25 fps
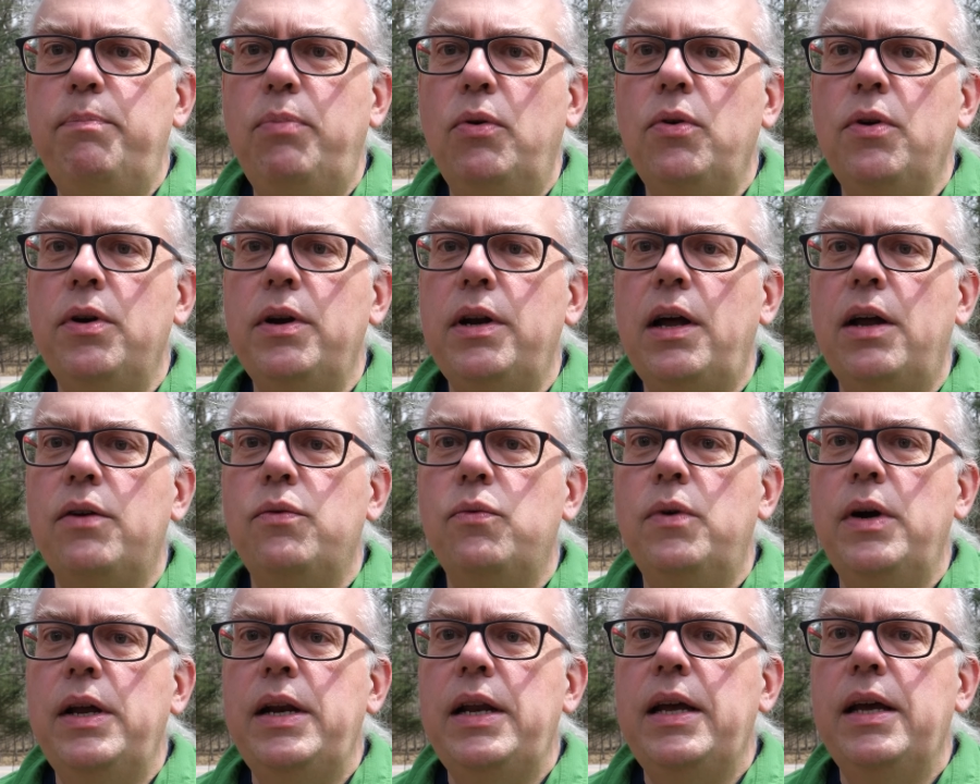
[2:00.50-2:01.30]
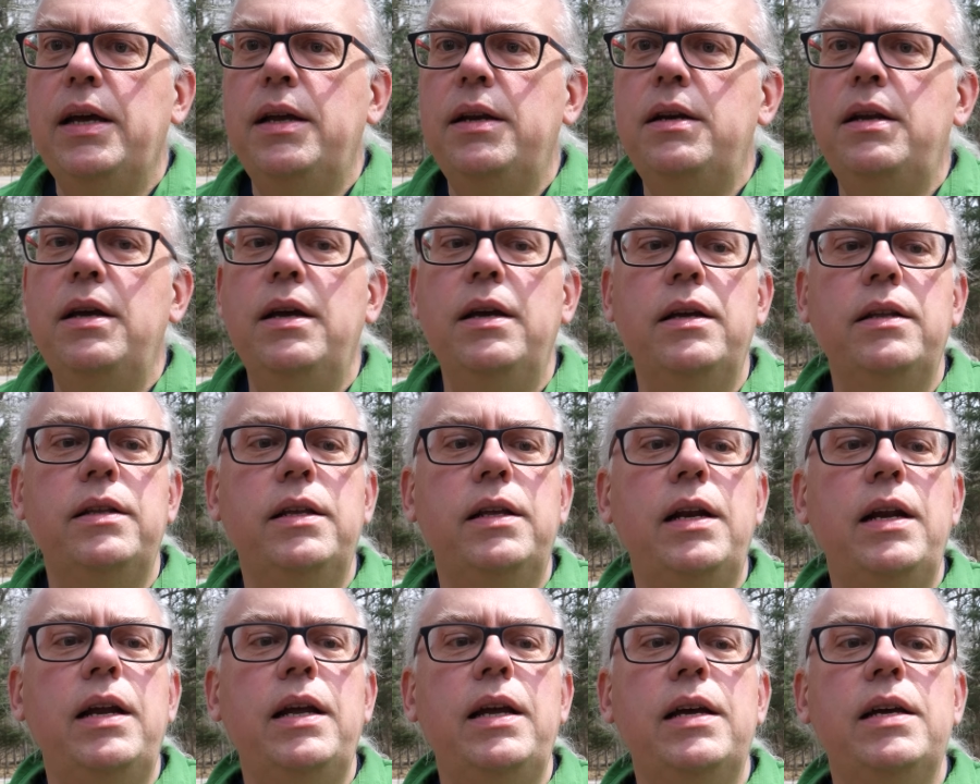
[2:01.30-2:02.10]
port on one end, and
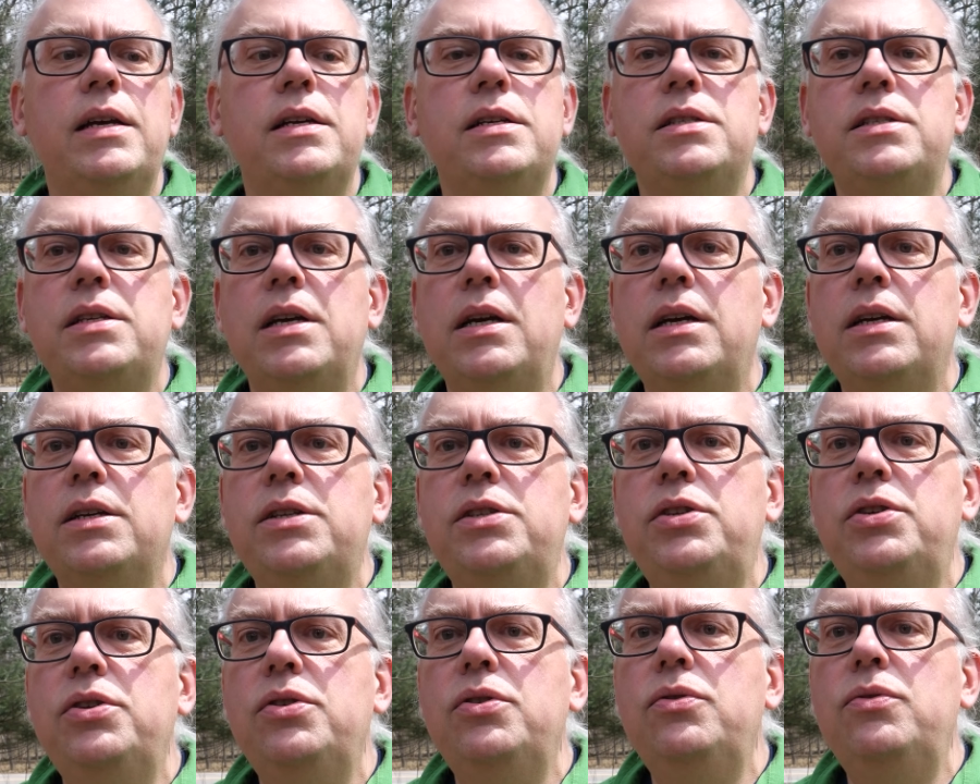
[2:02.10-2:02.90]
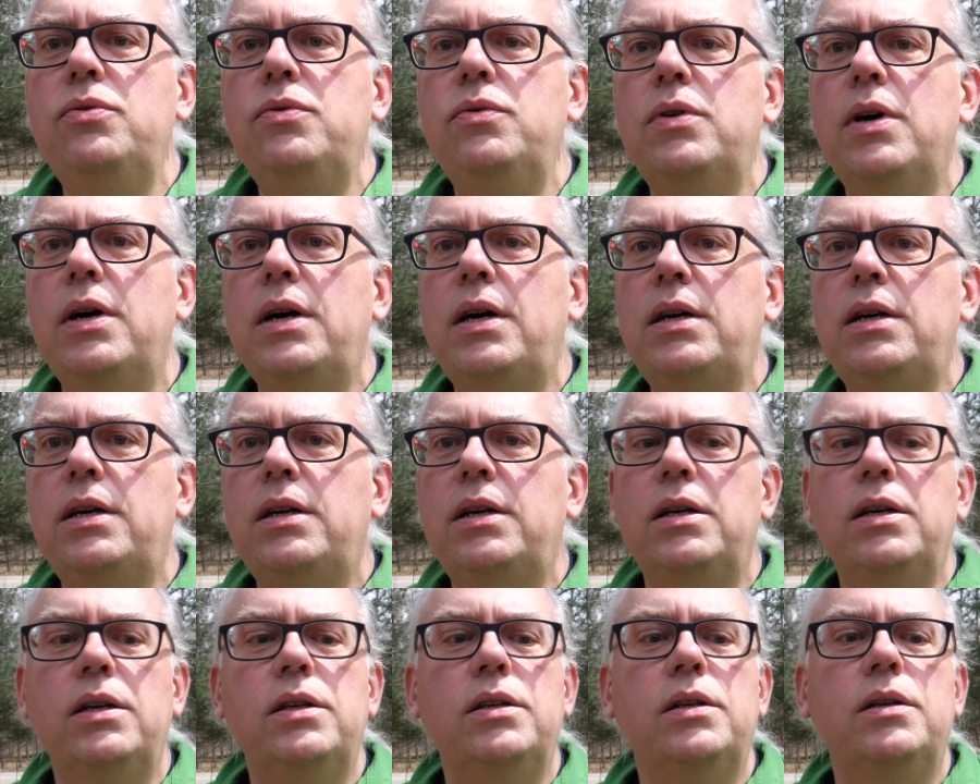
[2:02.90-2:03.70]
then it has uh, two
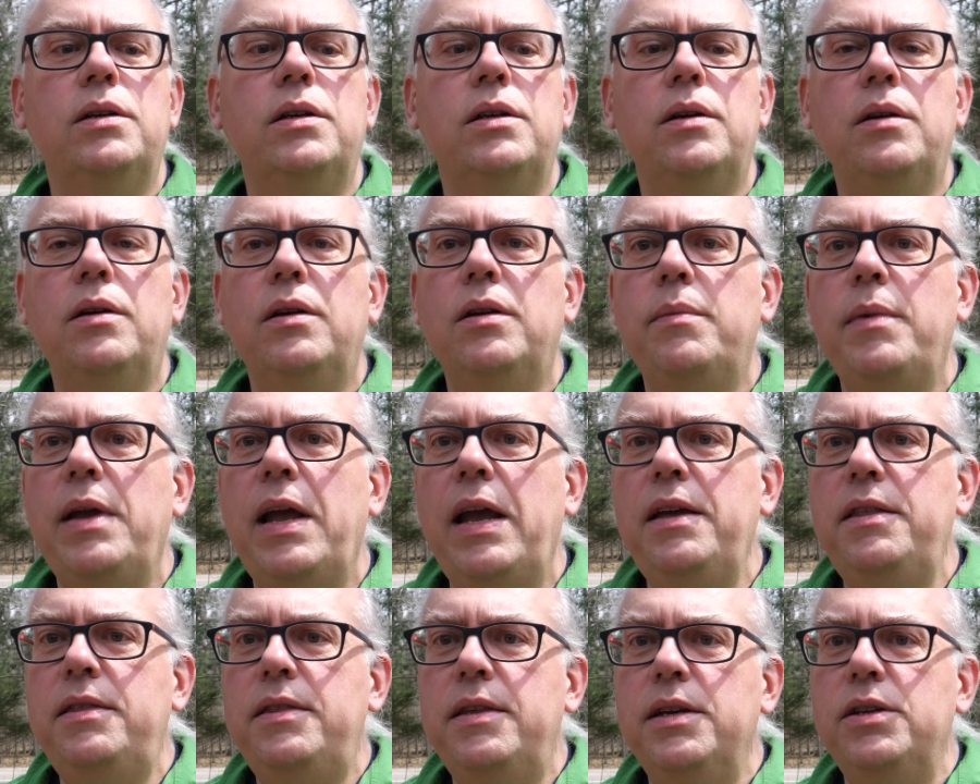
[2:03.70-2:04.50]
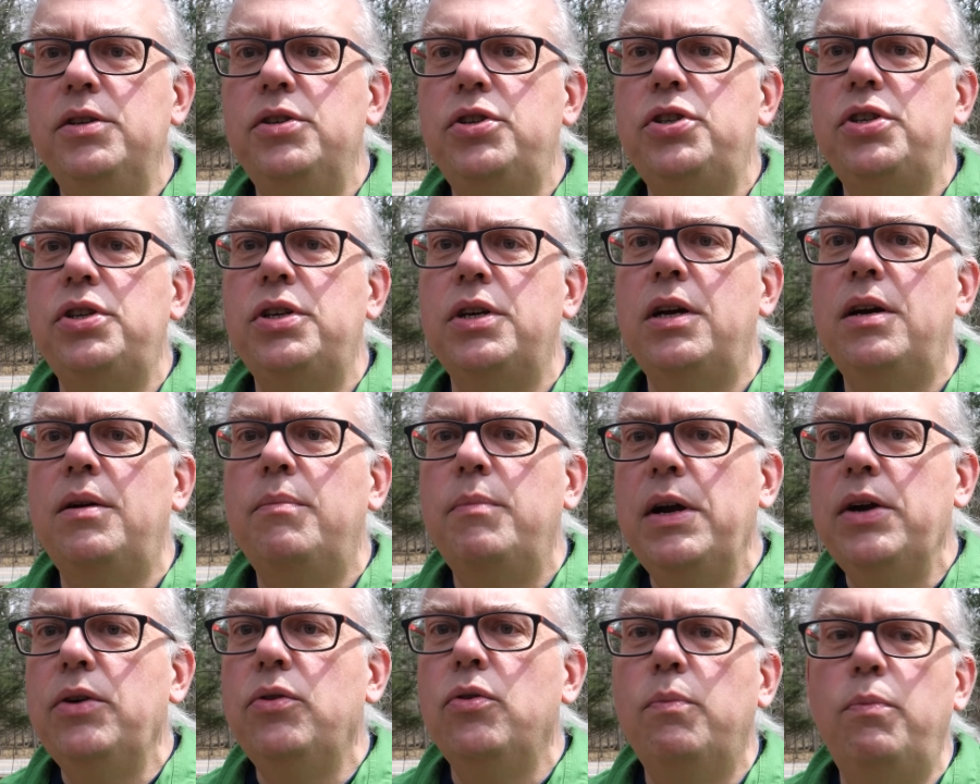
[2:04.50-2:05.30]
um, eighth-inch uh,
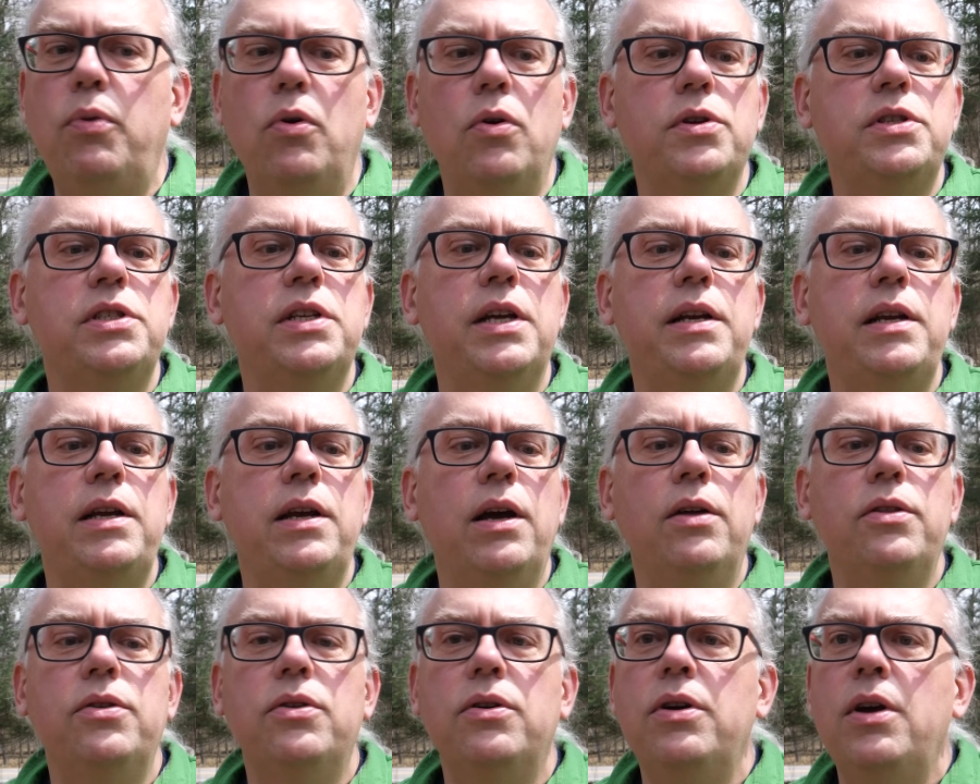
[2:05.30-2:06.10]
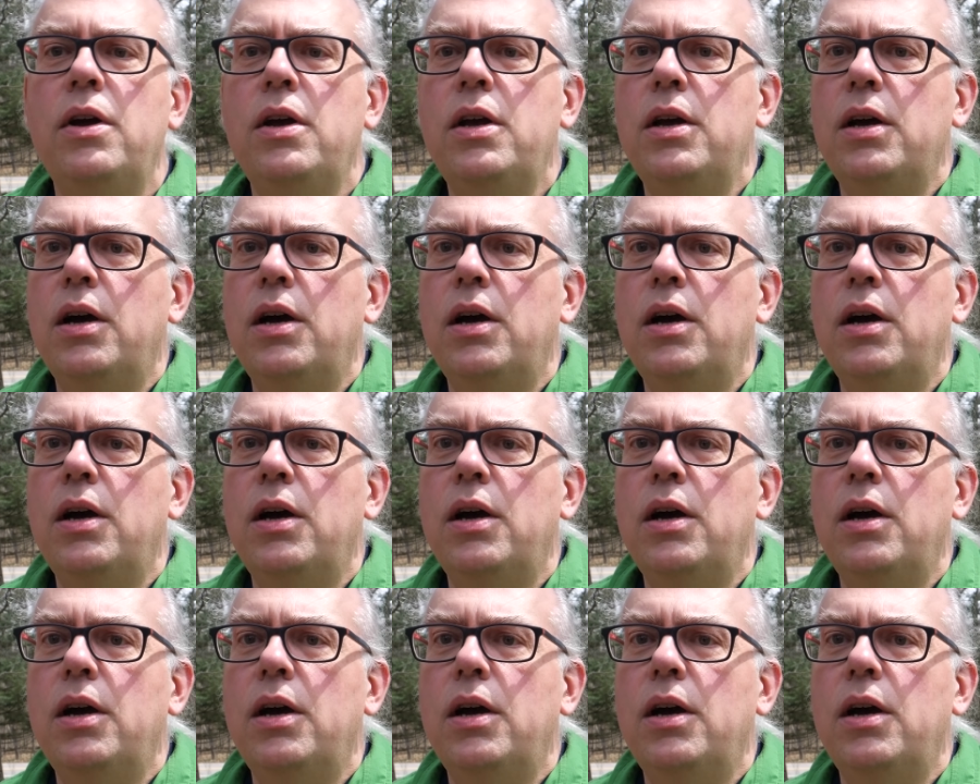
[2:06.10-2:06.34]
micro ports on the other,